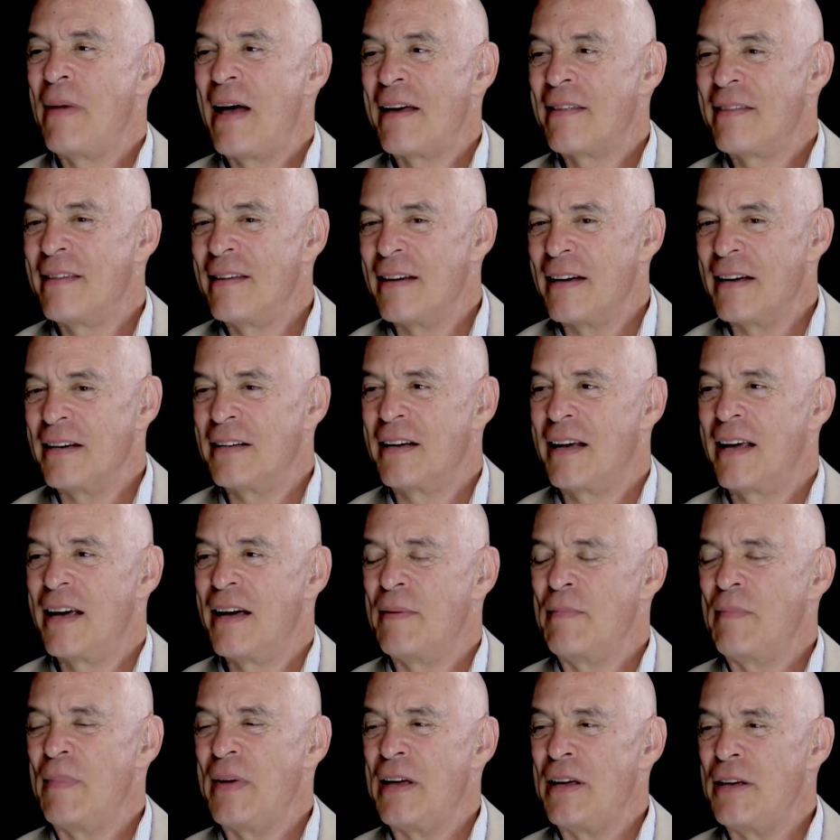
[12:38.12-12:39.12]
method
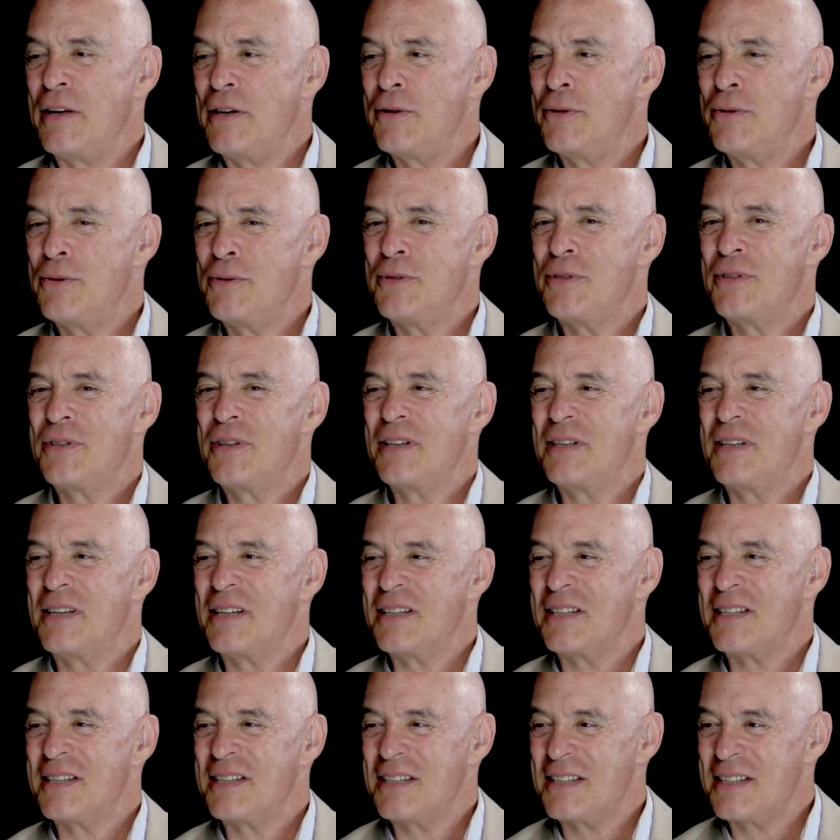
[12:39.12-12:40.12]
can be used to
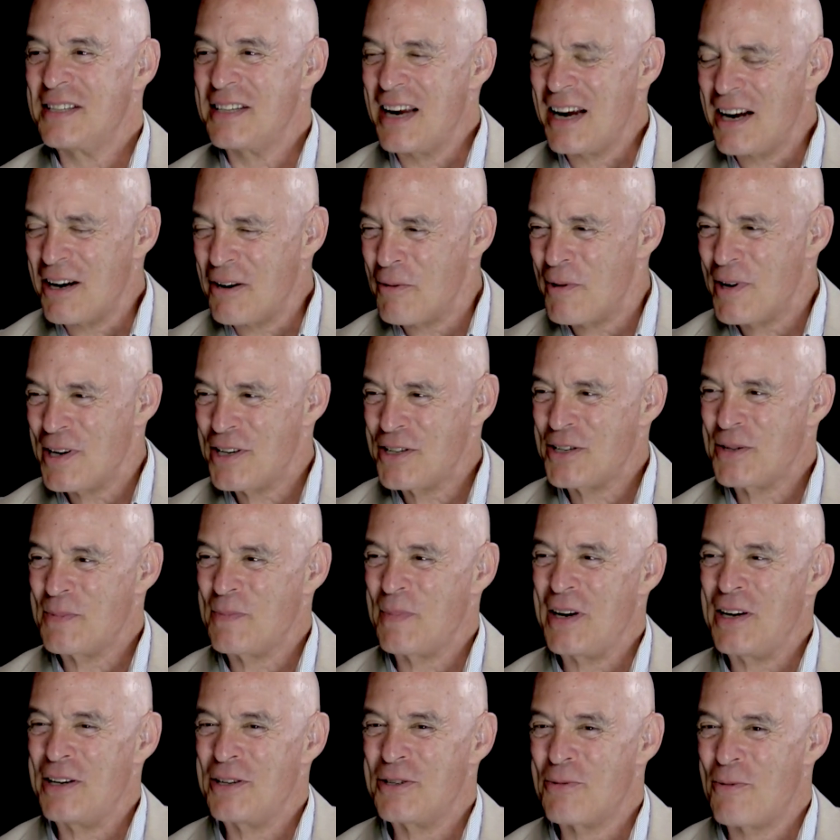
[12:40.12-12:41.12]
distinguish
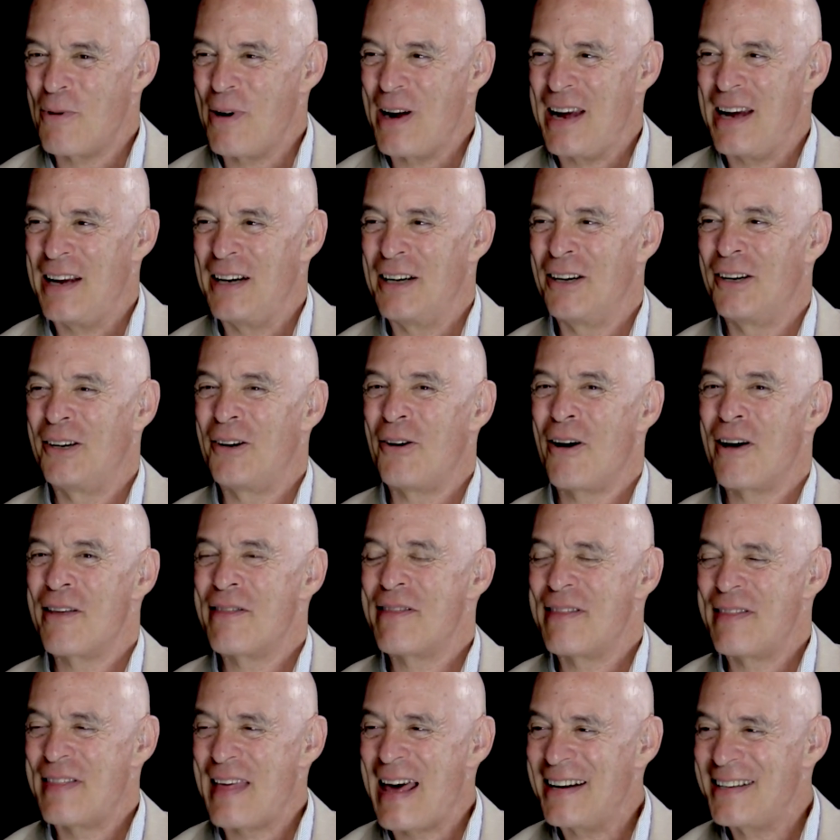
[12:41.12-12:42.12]
between an
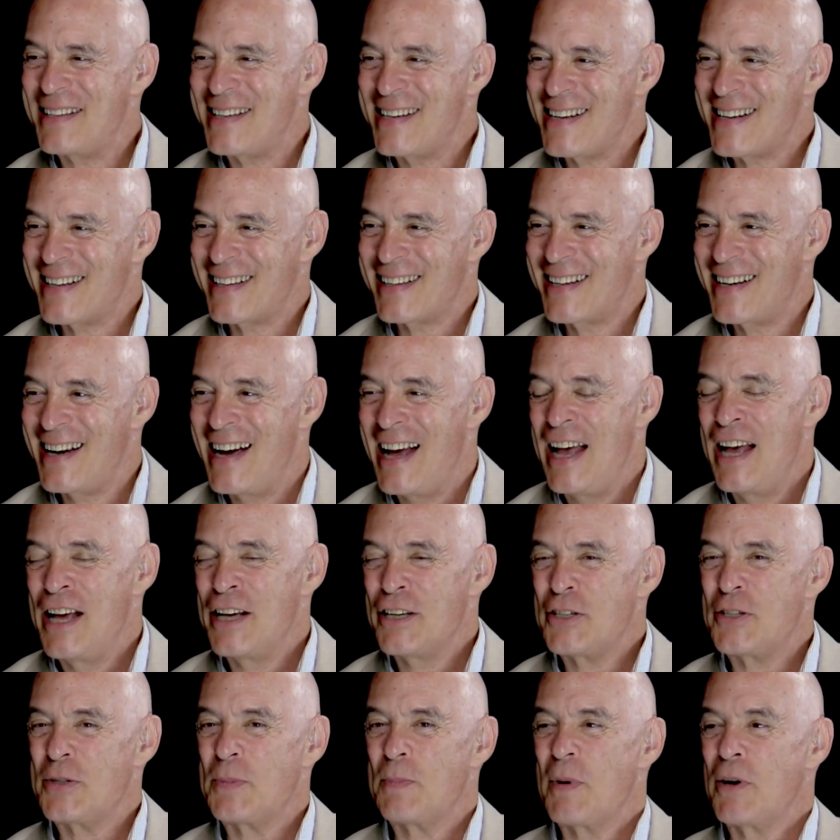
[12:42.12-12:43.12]
authentic
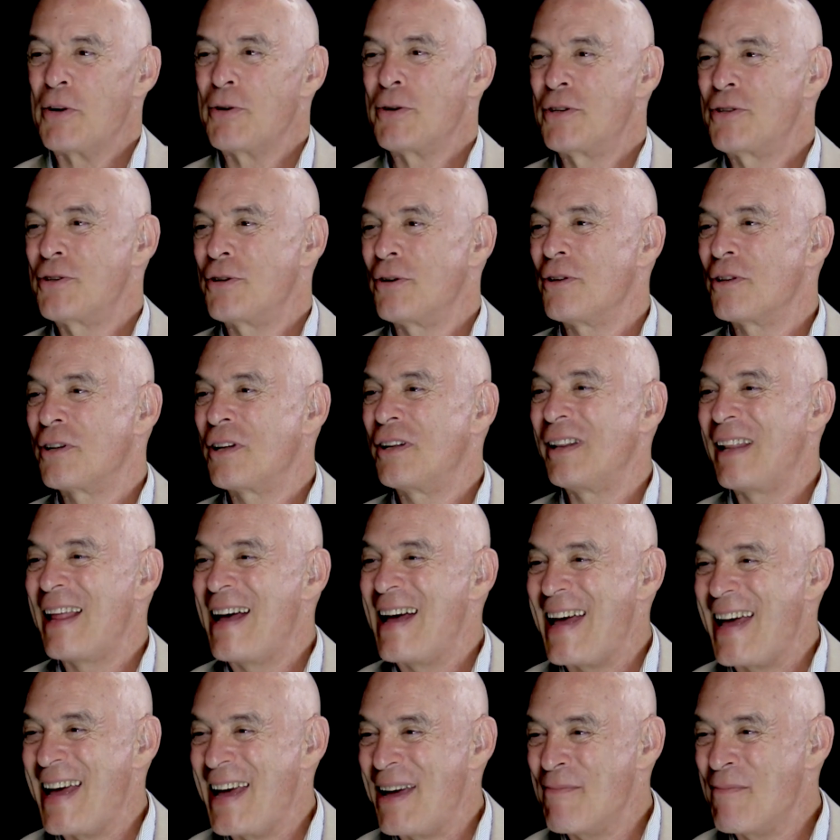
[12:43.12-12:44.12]
spiritual
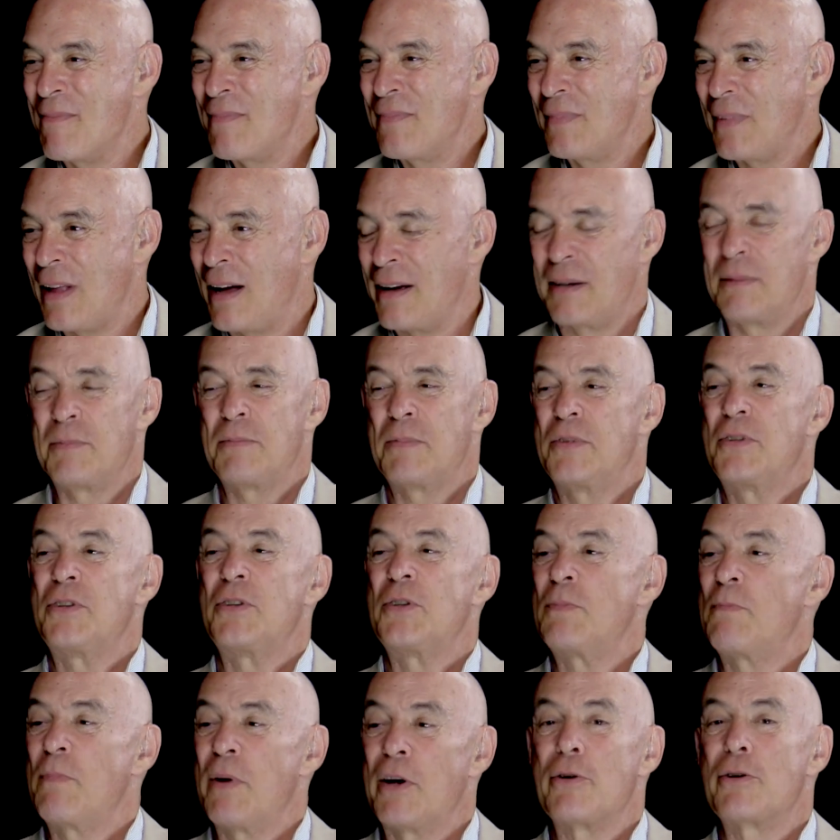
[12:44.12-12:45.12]
claim, like
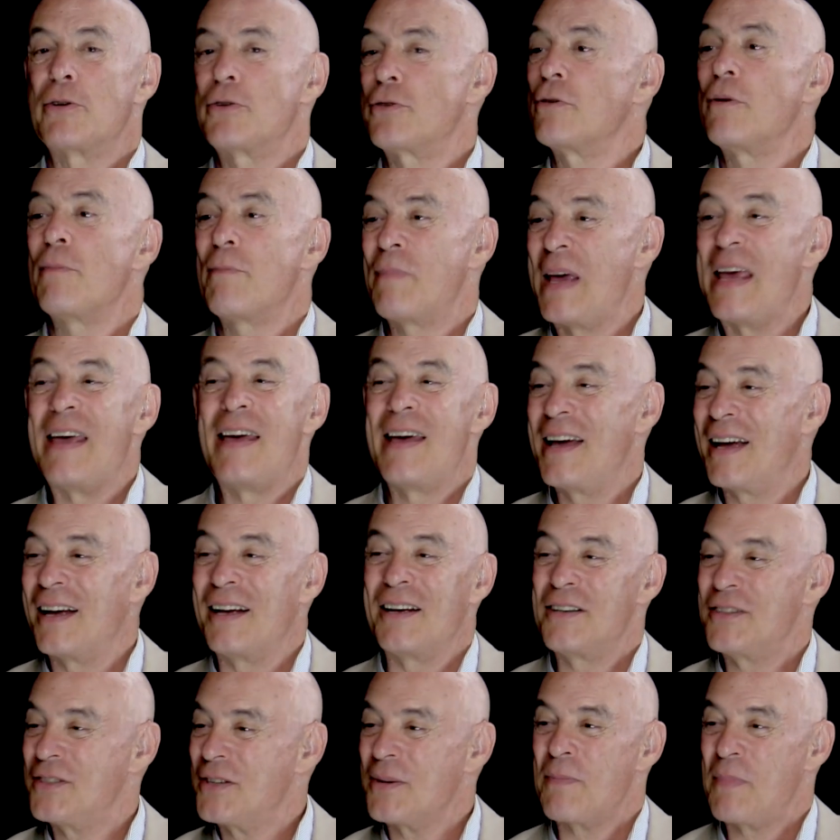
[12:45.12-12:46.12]
spiritual
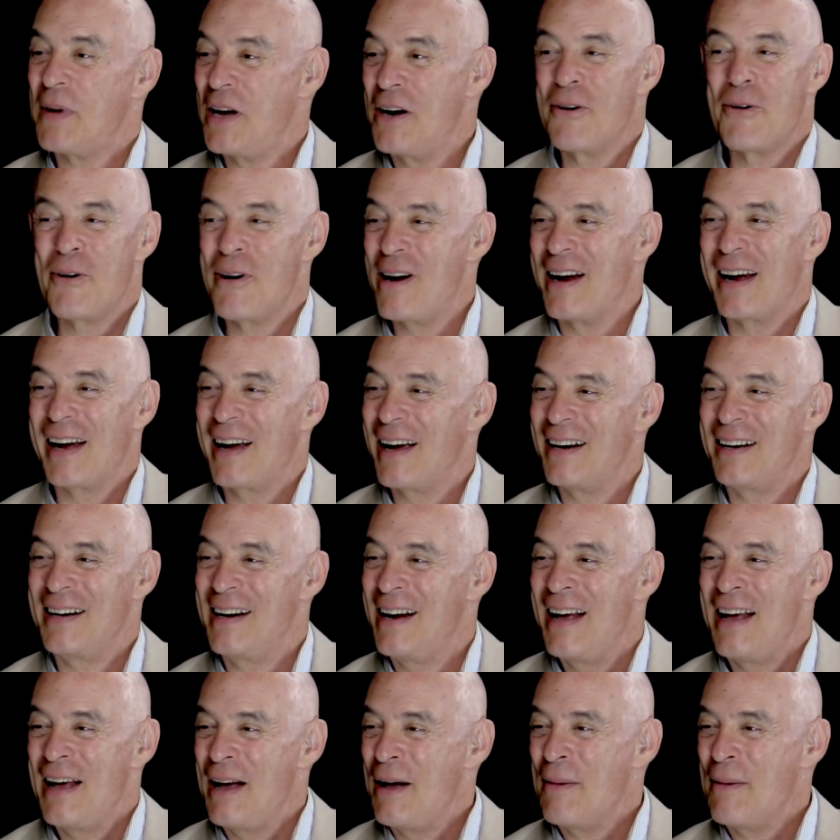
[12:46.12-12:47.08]
beings appearing and